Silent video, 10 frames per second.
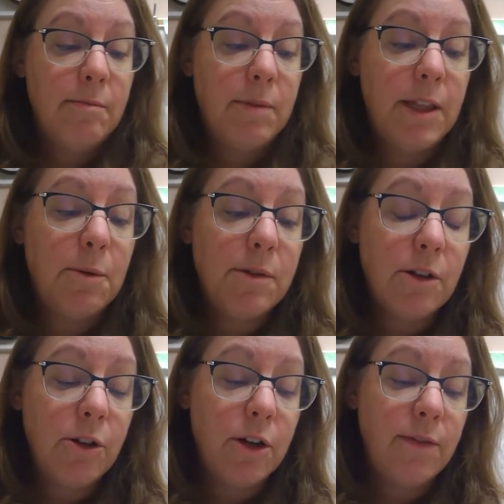But there was a
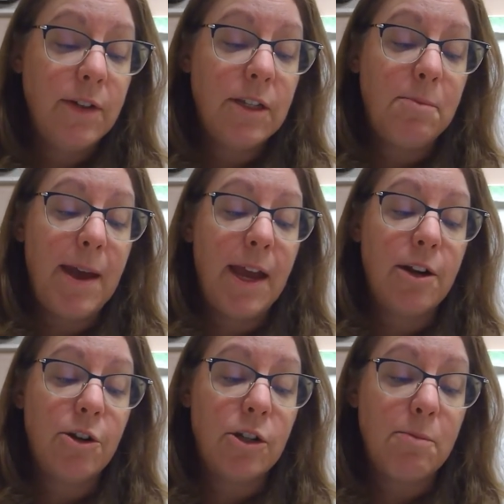look of dismay
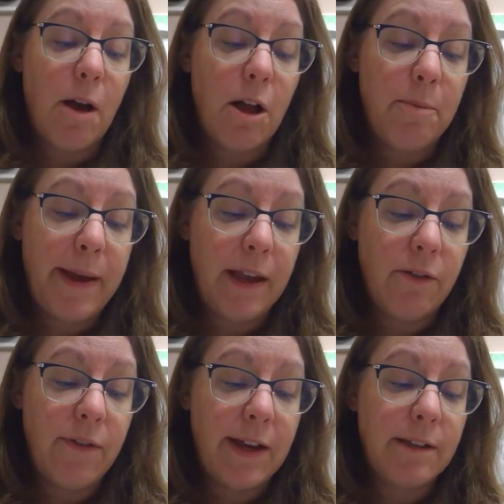on her small,
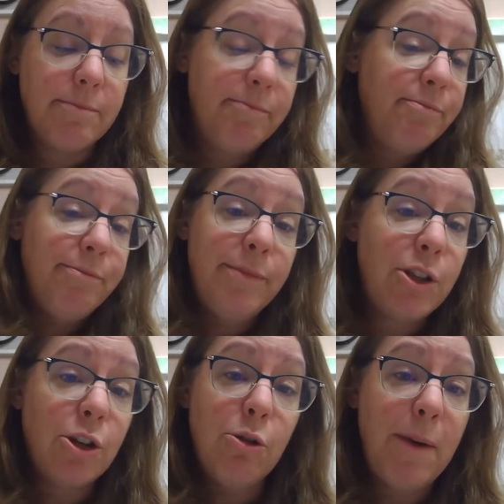pale face.
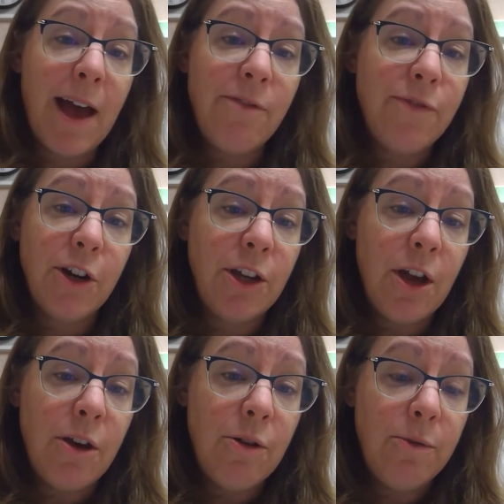Too bad for
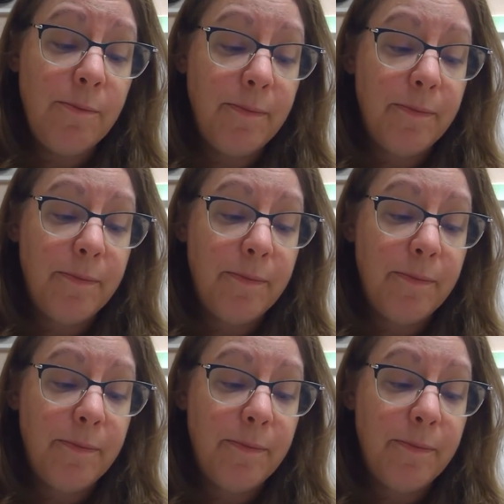you.